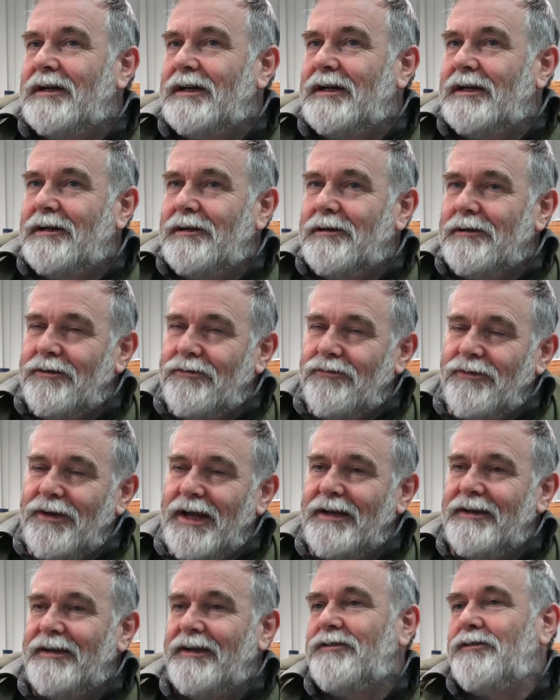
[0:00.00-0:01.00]
uh,
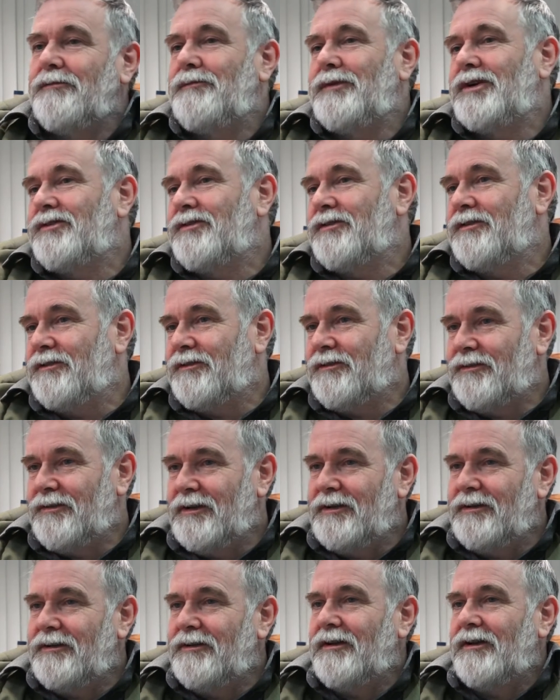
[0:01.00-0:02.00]
create exhibitions
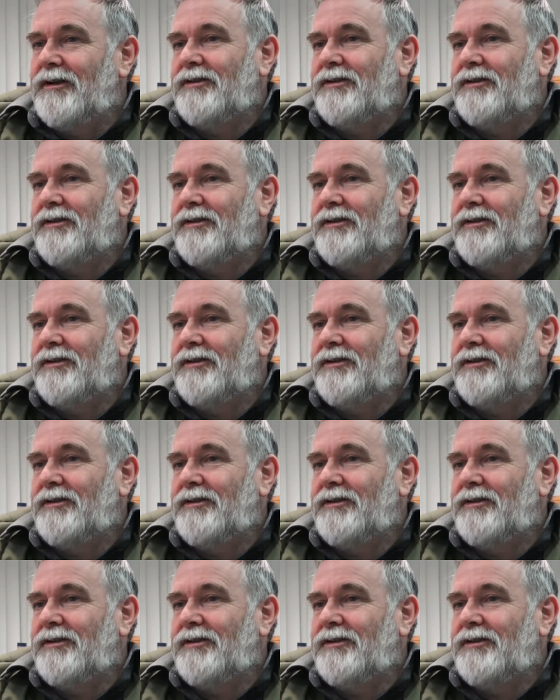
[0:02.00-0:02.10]
and,